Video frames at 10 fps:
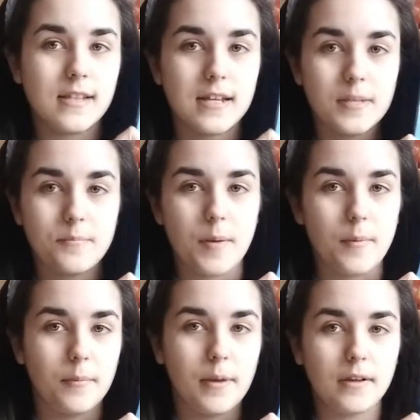tiny
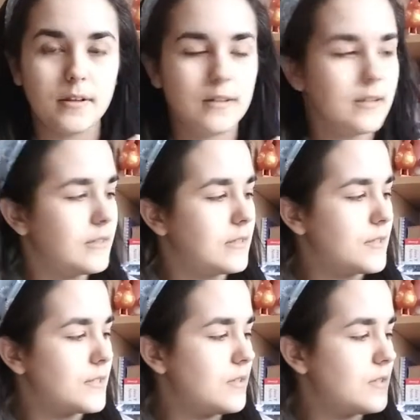paperback
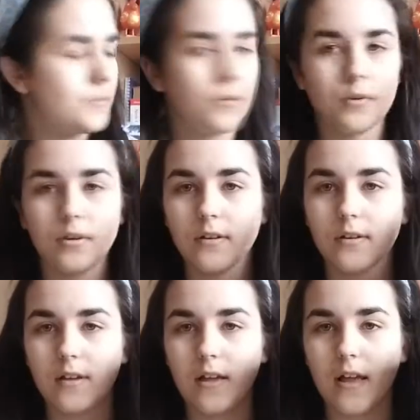is this book,
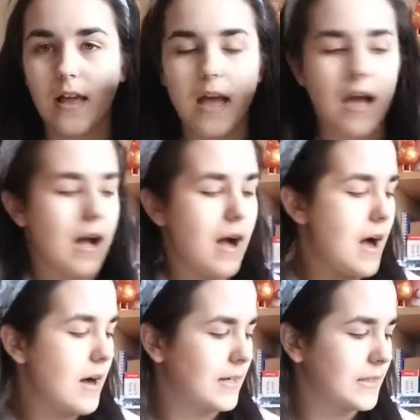
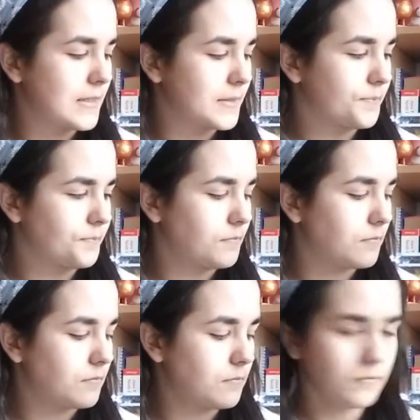and
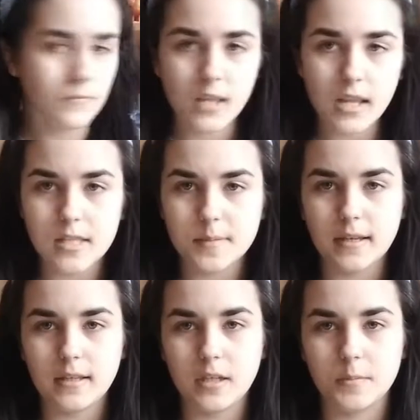it's by
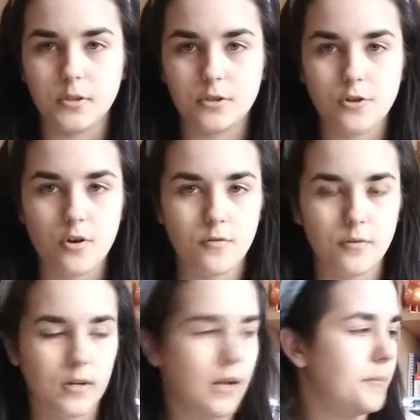Belarusian.
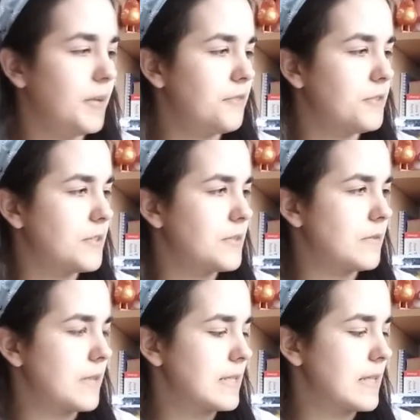I believe it's
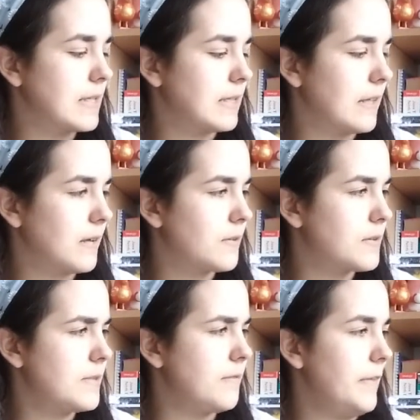translated like
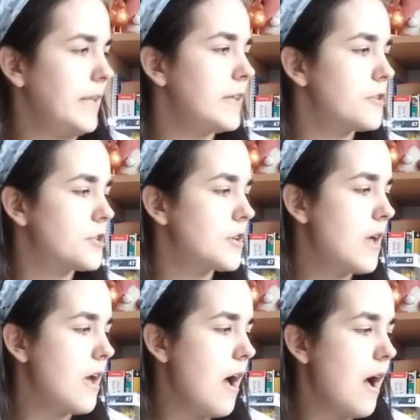The Village.
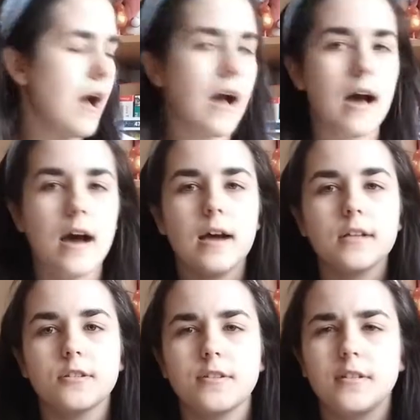
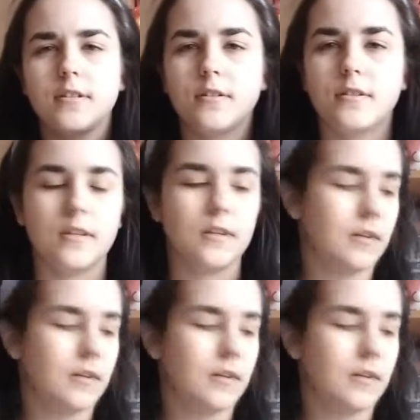So this is